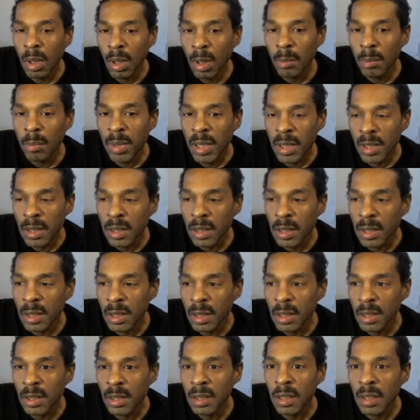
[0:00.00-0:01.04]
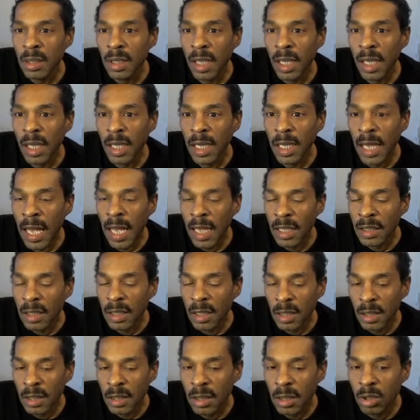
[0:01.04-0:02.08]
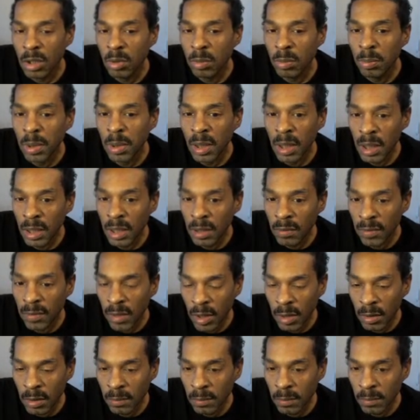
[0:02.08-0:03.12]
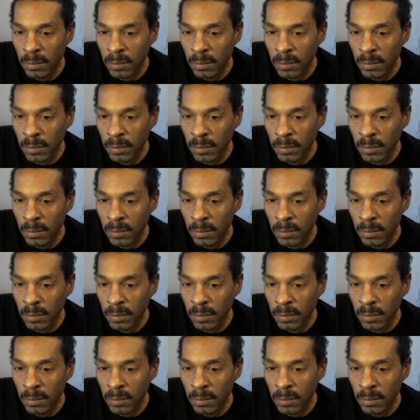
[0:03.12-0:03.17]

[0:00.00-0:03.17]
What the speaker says: businesses and assets that you believe in,